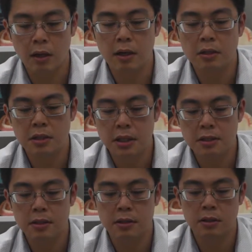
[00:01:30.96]

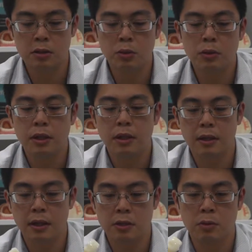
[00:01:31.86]
adjust the 2 teeth
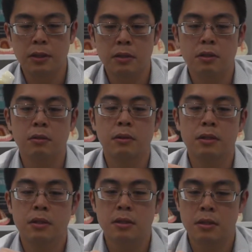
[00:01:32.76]
next to it. So
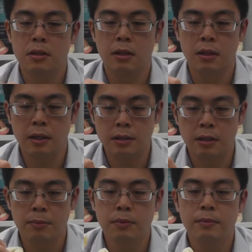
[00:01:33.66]
this is an
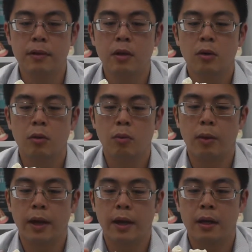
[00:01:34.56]
example
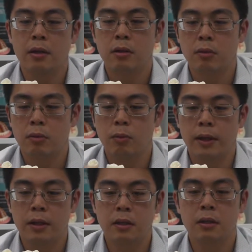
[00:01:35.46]
where
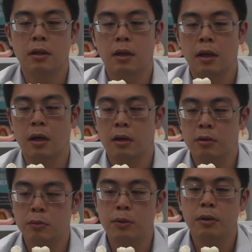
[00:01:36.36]
when
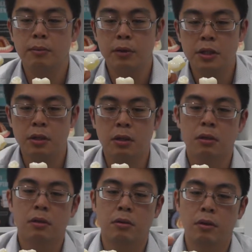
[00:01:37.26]
to put a bridge
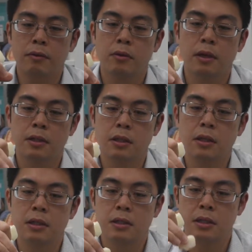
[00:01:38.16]
on, you have to
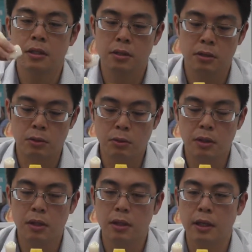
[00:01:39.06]
actually adjust the 2
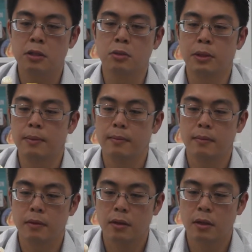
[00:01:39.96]
teeth next to it
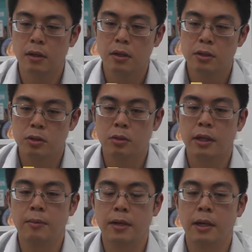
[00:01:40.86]
so
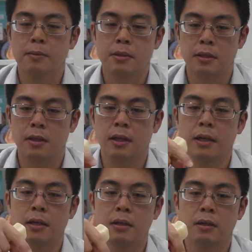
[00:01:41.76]
that it becomes
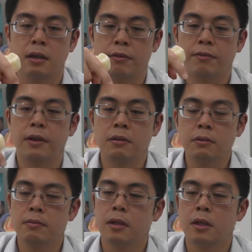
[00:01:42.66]
like a funnel,
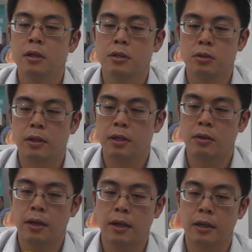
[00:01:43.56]
so that
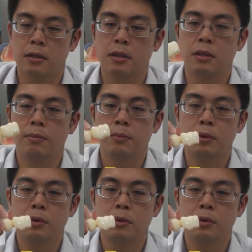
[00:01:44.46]
you can actually